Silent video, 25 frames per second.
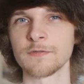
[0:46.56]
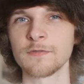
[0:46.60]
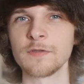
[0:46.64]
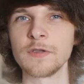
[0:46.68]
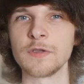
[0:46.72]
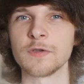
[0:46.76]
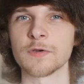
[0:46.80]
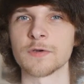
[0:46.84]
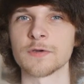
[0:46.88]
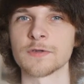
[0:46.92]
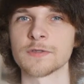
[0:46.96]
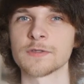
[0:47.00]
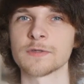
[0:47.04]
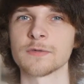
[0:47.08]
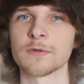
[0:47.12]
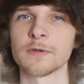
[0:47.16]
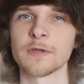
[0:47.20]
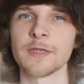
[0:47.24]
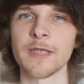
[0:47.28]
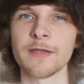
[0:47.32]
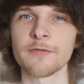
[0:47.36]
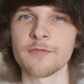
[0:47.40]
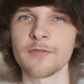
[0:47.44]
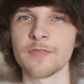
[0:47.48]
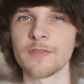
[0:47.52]
figures who
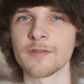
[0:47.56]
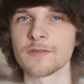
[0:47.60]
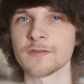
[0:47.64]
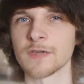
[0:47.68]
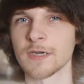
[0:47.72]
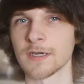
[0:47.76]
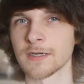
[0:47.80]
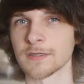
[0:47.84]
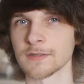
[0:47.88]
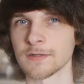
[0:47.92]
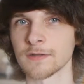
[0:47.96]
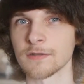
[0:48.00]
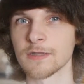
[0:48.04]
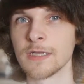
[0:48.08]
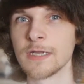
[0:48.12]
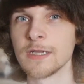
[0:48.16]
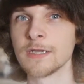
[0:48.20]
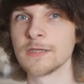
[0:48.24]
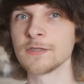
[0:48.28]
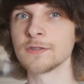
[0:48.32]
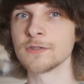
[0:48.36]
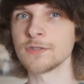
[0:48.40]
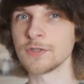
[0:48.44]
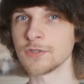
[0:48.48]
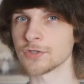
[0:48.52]
carried the title
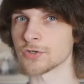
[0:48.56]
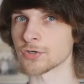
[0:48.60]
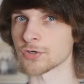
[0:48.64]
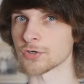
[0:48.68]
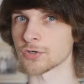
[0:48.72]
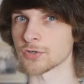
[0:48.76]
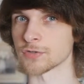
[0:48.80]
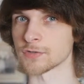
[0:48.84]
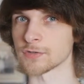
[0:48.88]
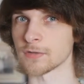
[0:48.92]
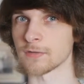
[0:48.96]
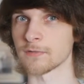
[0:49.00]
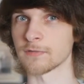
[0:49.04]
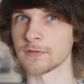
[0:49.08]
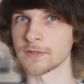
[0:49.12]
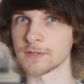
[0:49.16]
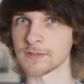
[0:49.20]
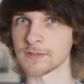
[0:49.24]
Teachers of the